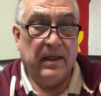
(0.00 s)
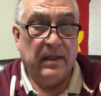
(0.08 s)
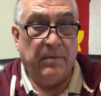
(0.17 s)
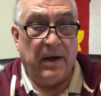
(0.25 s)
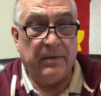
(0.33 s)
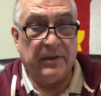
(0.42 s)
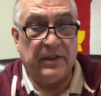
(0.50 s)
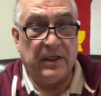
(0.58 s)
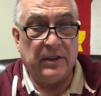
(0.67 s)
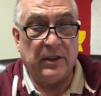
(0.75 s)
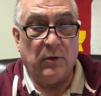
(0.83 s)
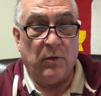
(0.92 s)
The Bible
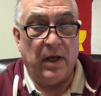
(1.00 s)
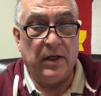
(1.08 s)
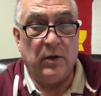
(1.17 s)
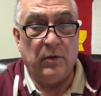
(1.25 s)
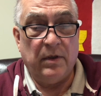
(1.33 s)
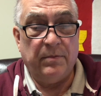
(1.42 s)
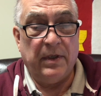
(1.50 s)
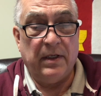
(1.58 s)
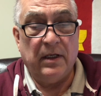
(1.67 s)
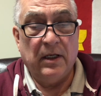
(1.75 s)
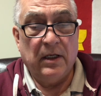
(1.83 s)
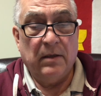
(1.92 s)
says that the one who had
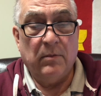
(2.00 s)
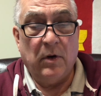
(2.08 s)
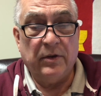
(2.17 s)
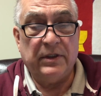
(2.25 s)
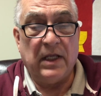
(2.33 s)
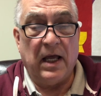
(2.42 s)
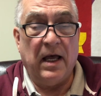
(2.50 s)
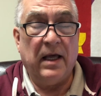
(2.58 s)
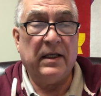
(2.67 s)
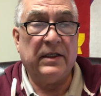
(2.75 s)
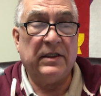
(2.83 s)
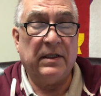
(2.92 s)
been most
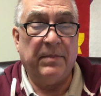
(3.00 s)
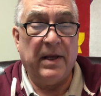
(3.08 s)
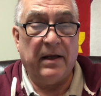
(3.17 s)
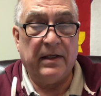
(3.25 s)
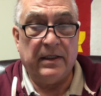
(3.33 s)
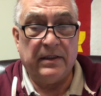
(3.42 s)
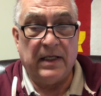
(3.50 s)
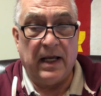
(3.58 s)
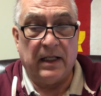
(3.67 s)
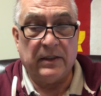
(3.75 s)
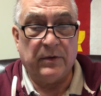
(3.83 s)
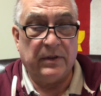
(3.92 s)
honest about his
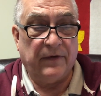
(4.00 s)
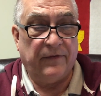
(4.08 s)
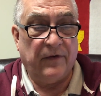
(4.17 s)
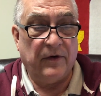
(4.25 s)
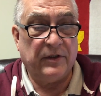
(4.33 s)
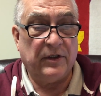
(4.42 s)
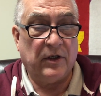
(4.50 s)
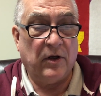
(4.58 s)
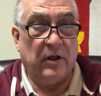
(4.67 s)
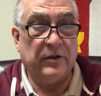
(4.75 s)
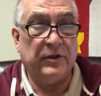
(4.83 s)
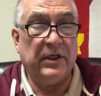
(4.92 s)
doubts was the first to
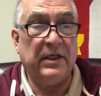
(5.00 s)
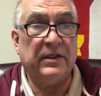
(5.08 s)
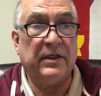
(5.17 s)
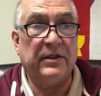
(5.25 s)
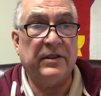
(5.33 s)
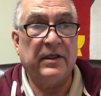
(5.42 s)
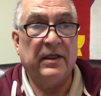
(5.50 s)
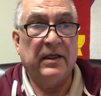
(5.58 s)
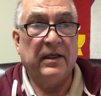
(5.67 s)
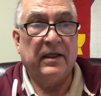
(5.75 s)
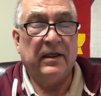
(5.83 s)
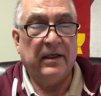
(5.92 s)
call Jesus
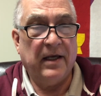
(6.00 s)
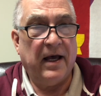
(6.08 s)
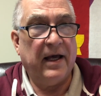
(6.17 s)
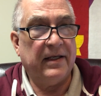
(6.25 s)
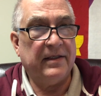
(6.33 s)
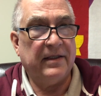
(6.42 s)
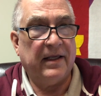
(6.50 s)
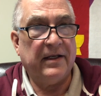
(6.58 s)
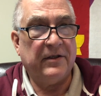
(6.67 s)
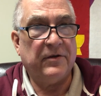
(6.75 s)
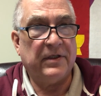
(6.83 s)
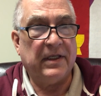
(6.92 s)
God. Isn't that
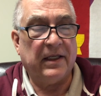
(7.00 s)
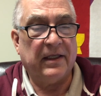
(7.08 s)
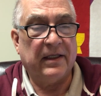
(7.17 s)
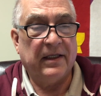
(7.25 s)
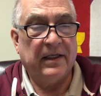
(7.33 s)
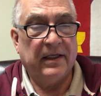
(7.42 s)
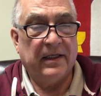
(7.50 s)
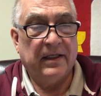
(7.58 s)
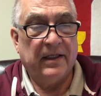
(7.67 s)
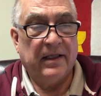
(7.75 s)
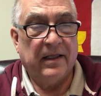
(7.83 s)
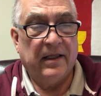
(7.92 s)
interesting?
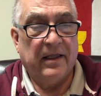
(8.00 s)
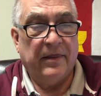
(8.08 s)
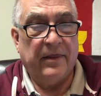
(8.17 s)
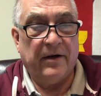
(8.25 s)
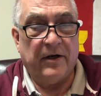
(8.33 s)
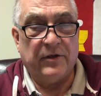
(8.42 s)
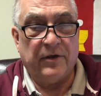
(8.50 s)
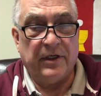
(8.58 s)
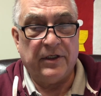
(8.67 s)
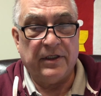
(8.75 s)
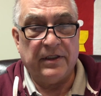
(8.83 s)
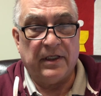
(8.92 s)
There are
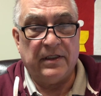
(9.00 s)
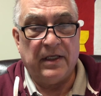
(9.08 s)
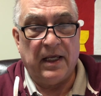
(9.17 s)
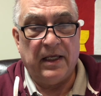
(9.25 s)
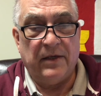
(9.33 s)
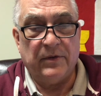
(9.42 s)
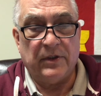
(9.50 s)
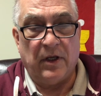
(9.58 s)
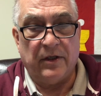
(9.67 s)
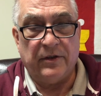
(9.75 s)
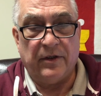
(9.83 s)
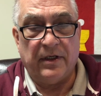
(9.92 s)
traditions that say he was
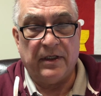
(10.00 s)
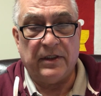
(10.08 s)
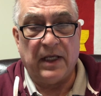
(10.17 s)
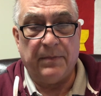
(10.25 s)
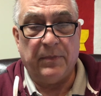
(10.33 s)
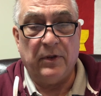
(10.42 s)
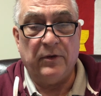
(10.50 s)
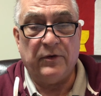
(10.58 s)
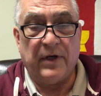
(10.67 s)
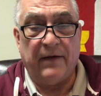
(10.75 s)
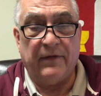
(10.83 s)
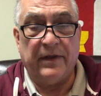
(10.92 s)
also the disciple who
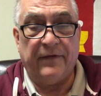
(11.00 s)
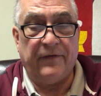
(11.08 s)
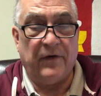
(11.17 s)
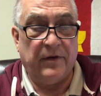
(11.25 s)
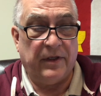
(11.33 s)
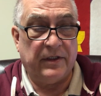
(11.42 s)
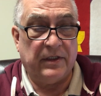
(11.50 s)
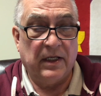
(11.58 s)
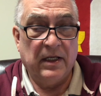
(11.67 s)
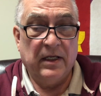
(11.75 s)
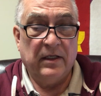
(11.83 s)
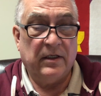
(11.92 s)
traveled the furthest
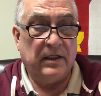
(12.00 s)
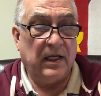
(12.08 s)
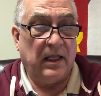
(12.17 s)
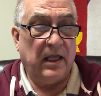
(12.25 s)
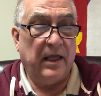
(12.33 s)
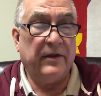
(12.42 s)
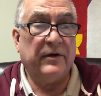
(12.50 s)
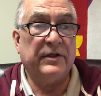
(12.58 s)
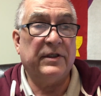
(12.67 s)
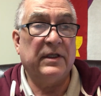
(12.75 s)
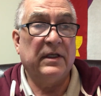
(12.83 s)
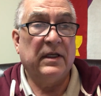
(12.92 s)
to tell
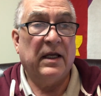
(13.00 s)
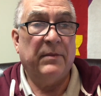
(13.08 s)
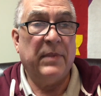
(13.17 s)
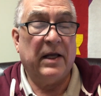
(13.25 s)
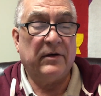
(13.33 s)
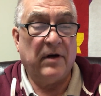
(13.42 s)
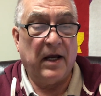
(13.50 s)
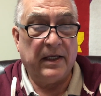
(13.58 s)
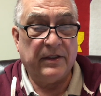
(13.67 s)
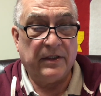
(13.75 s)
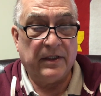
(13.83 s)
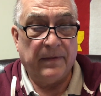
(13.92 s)
others about
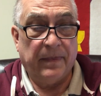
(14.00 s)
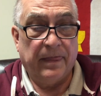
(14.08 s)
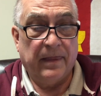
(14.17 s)
Christ.